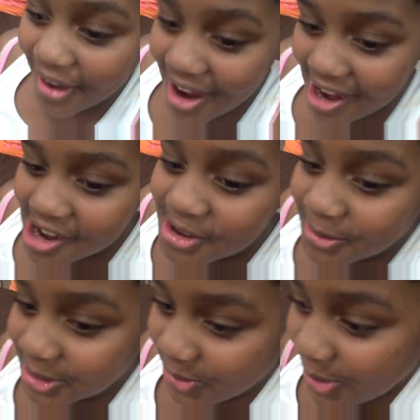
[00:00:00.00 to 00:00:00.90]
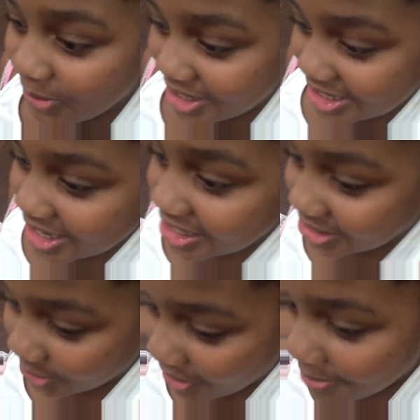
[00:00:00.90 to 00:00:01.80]
part was when we touched
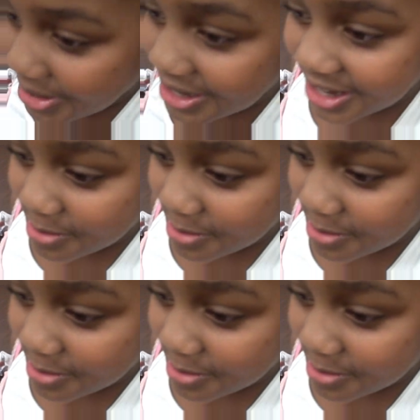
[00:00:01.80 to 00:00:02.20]
rabbit